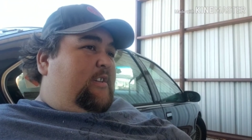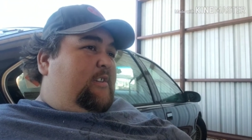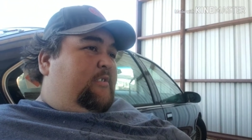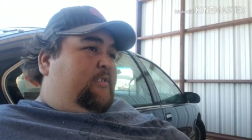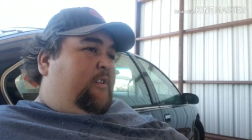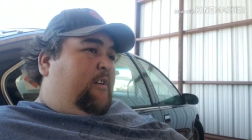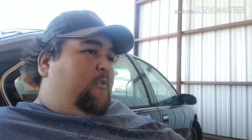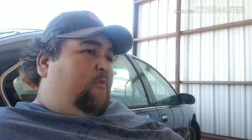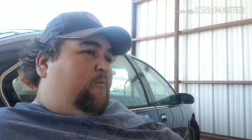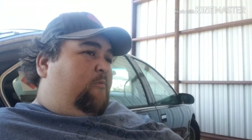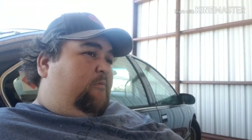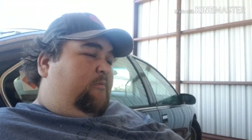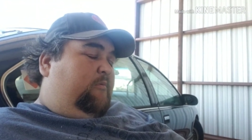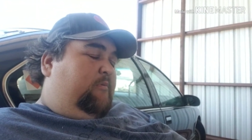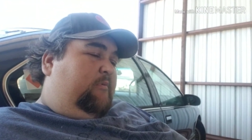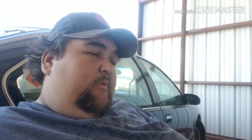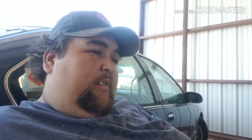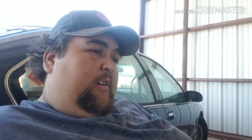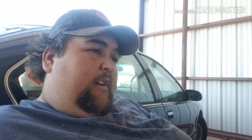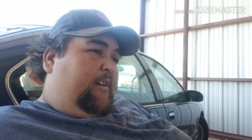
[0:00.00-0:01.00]
So
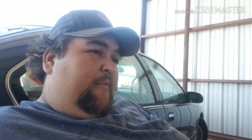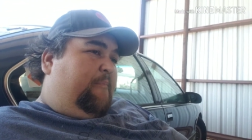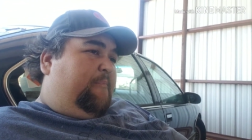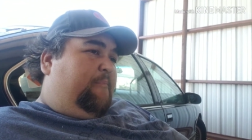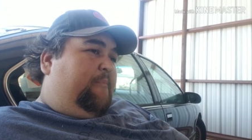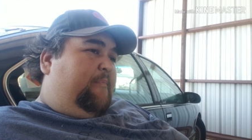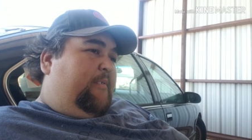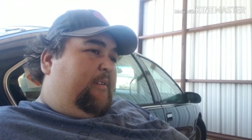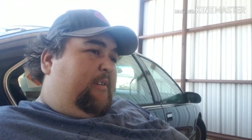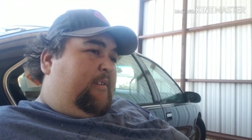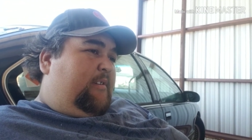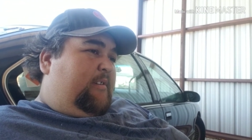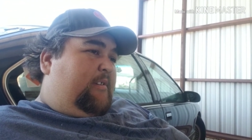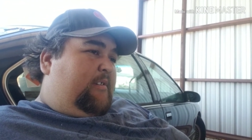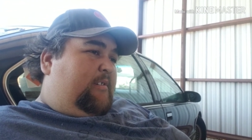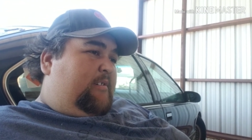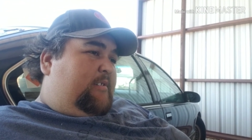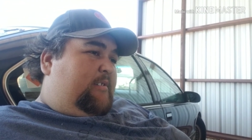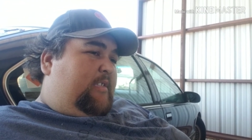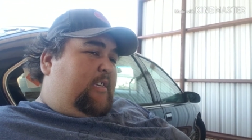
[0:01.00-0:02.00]

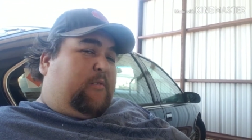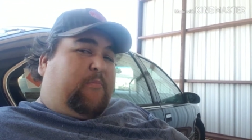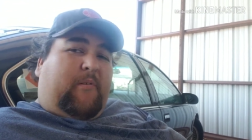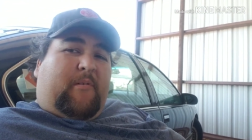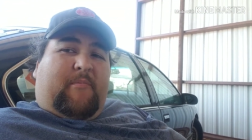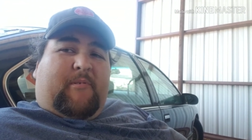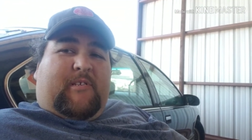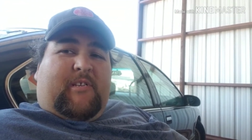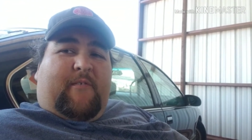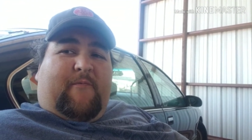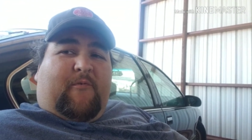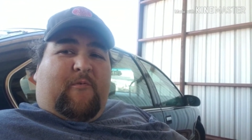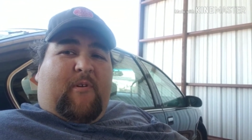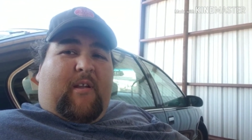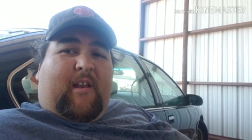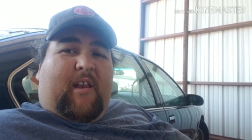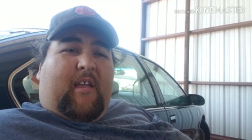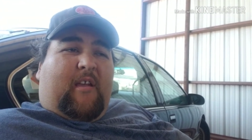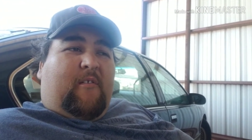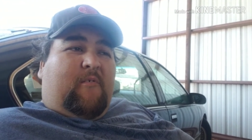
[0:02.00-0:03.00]
that's pretty much it for
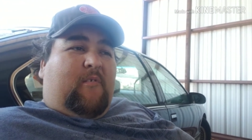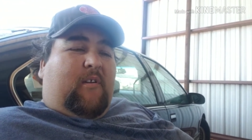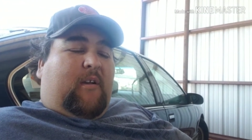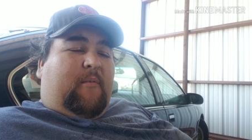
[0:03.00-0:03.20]
right now.